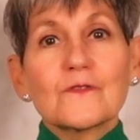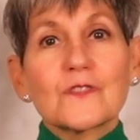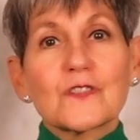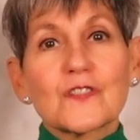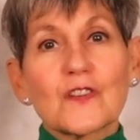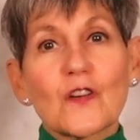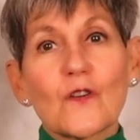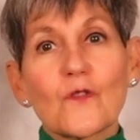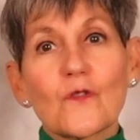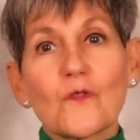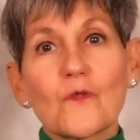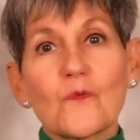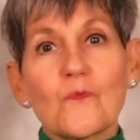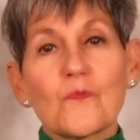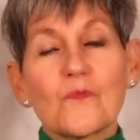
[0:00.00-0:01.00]

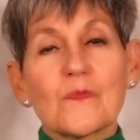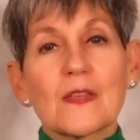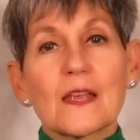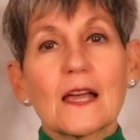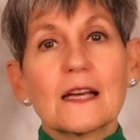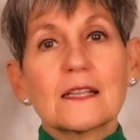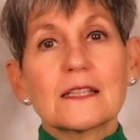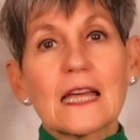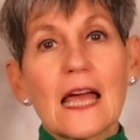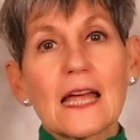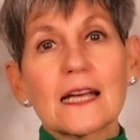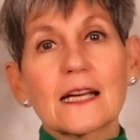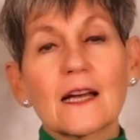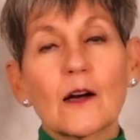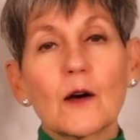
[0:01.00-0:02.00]
So
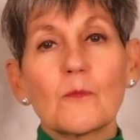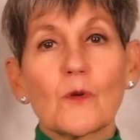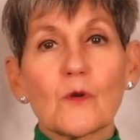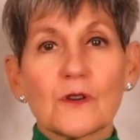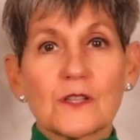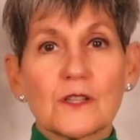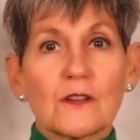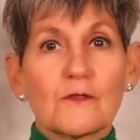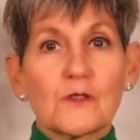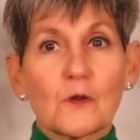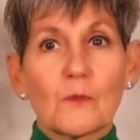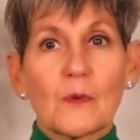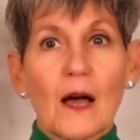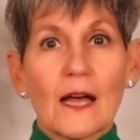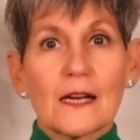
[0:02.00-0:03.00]
take a portion of
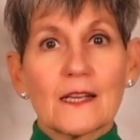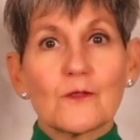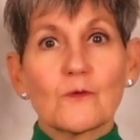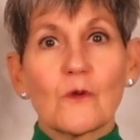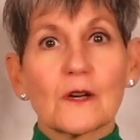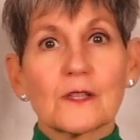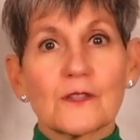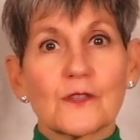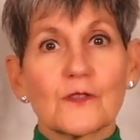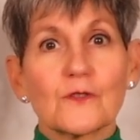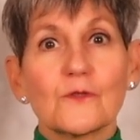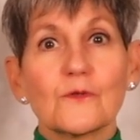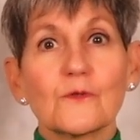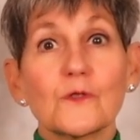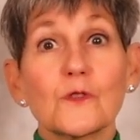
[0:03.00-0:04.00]
your body
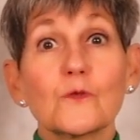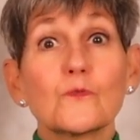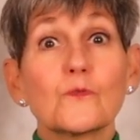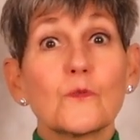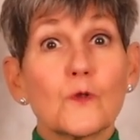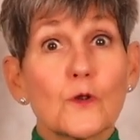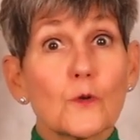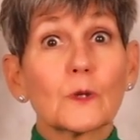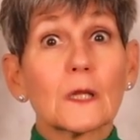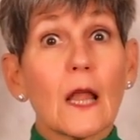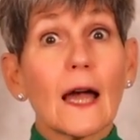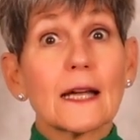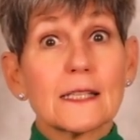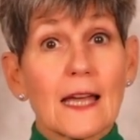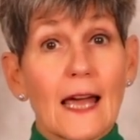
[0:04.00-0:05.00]
you would
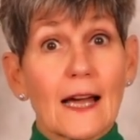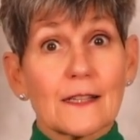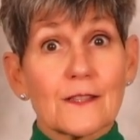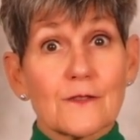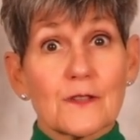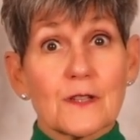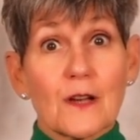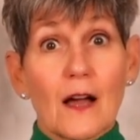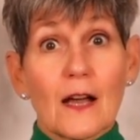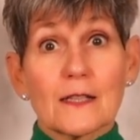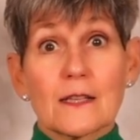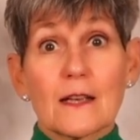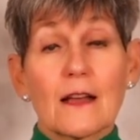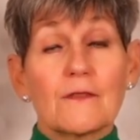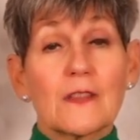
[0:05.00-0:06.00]
like to
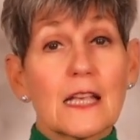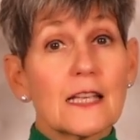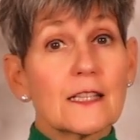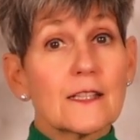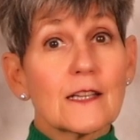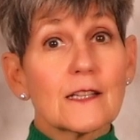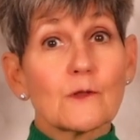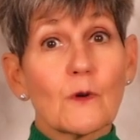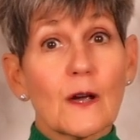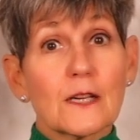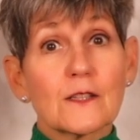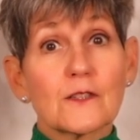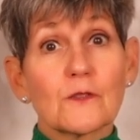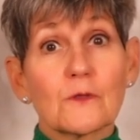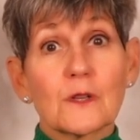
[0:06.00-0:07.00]
exercise. The easiest way
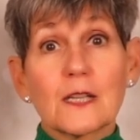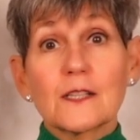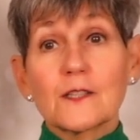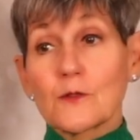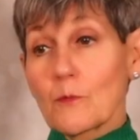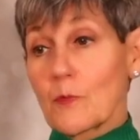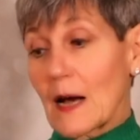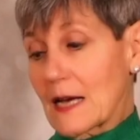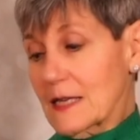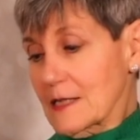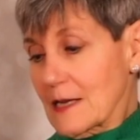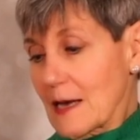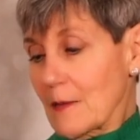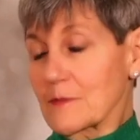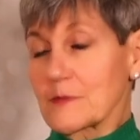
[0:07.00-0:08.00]
to do it is your
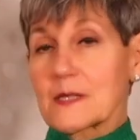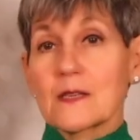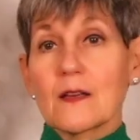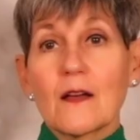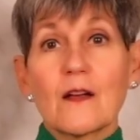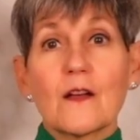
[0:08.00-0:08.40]
biceps.